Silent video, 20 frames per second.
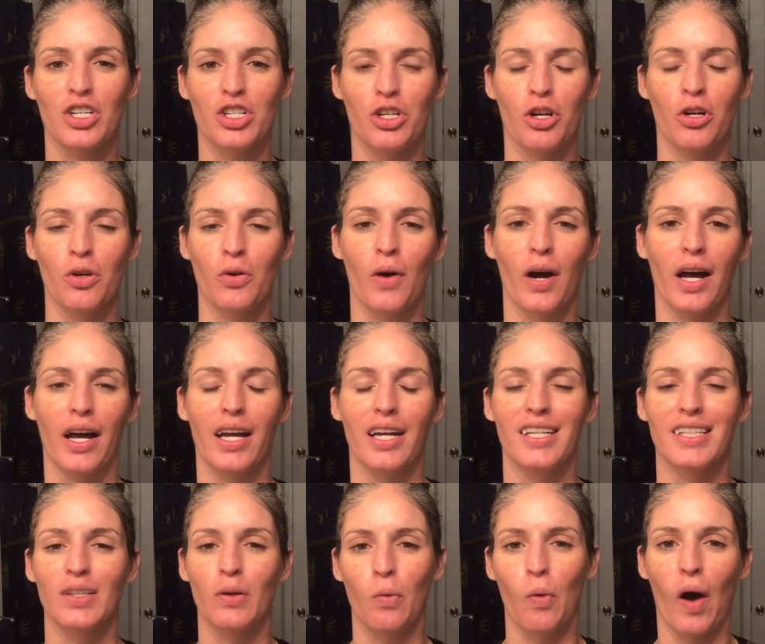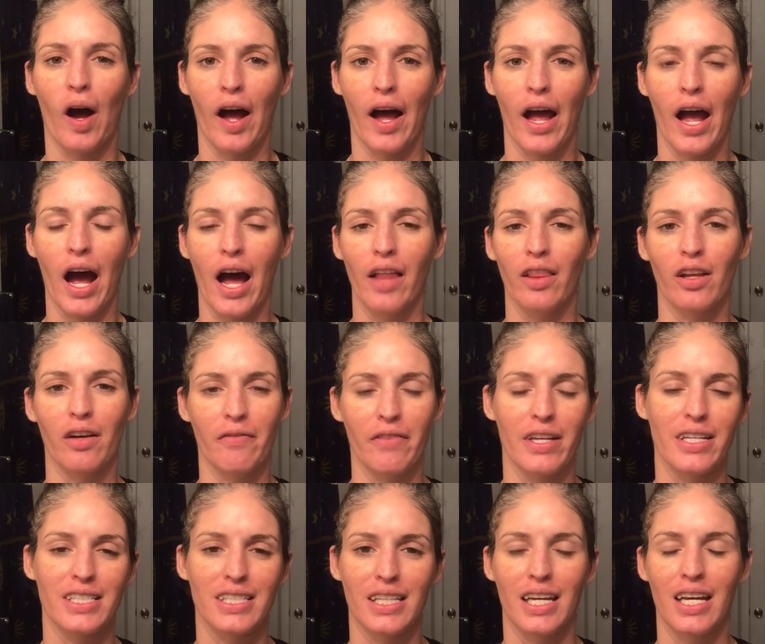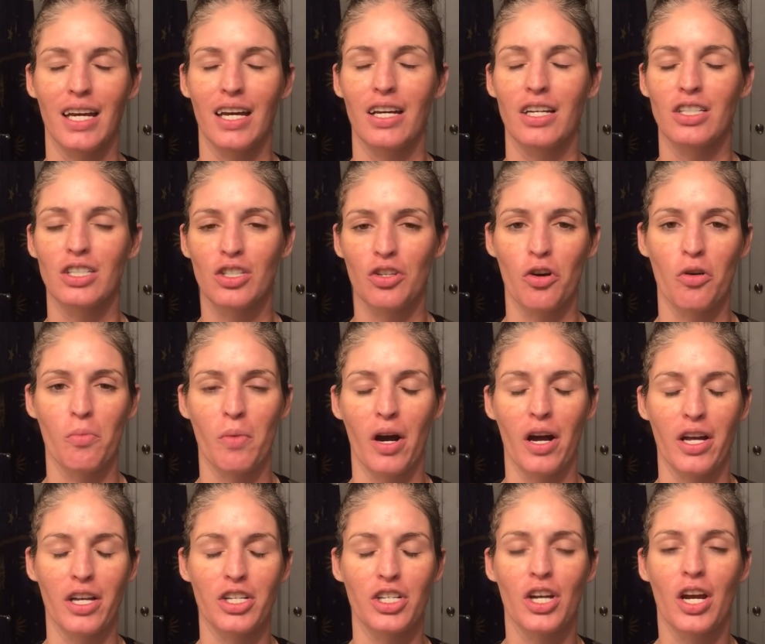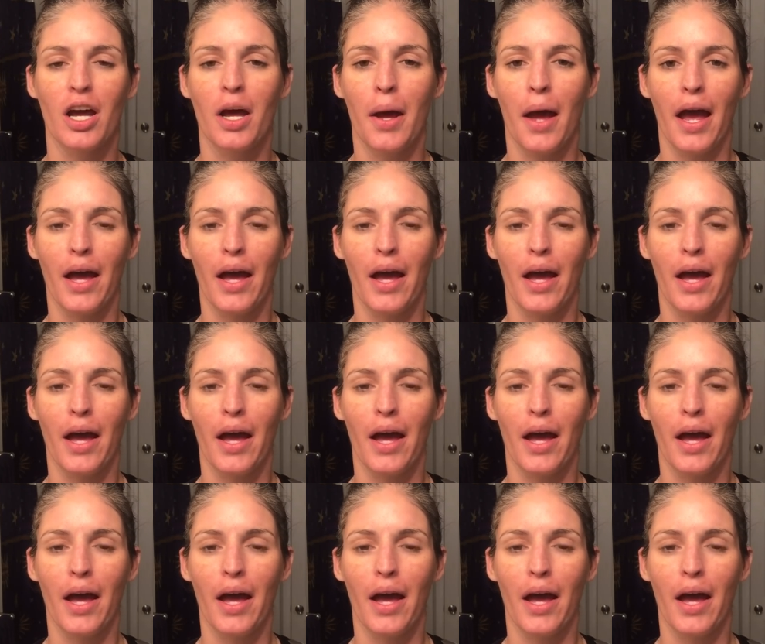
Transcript: to show you guys why I love this thing so much